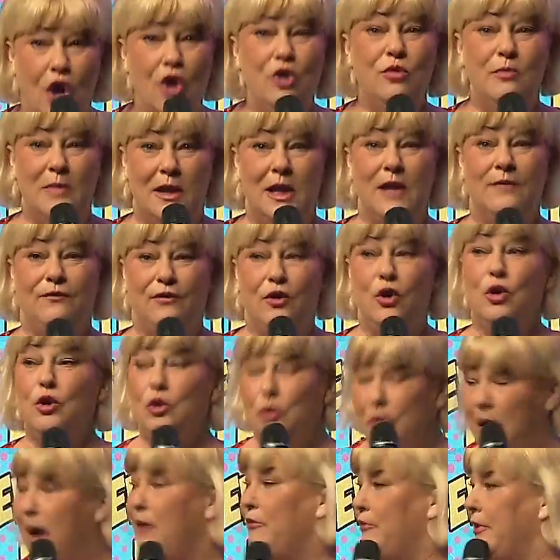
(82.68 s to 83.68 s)
me for who
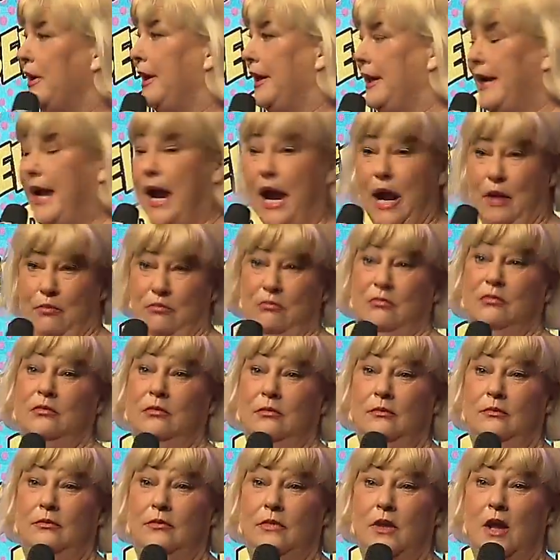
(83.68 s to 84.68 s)
I really am.
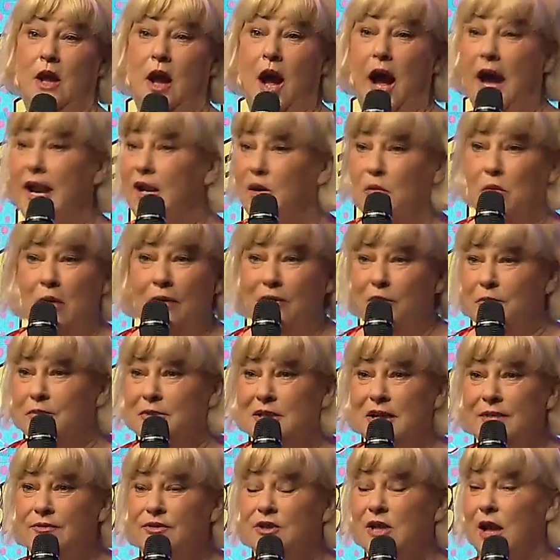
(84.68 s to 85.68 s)
I don't want them to
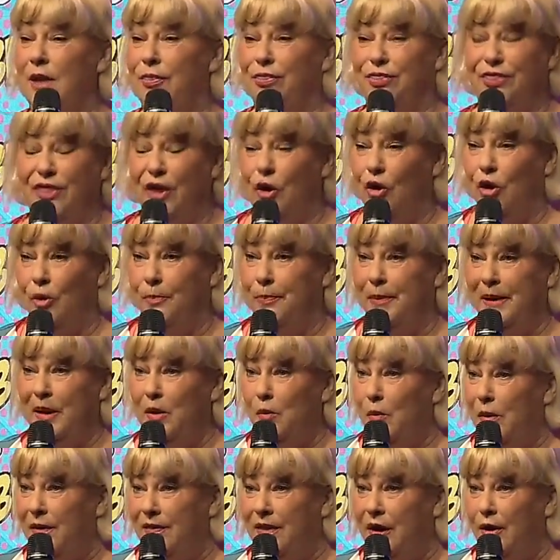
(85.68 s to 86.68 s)
have to get therapy
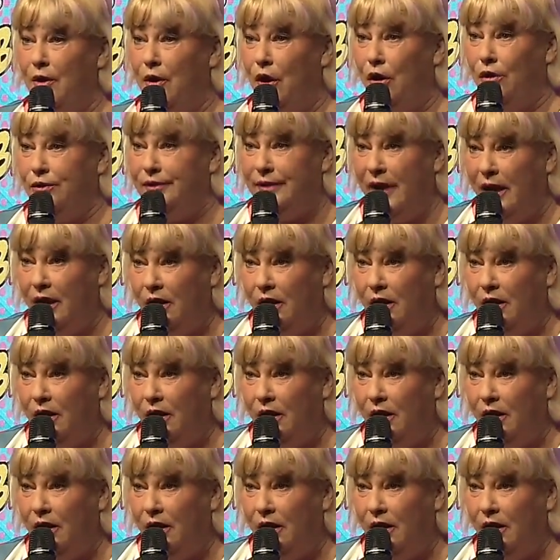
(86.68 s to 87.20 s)
when they're older.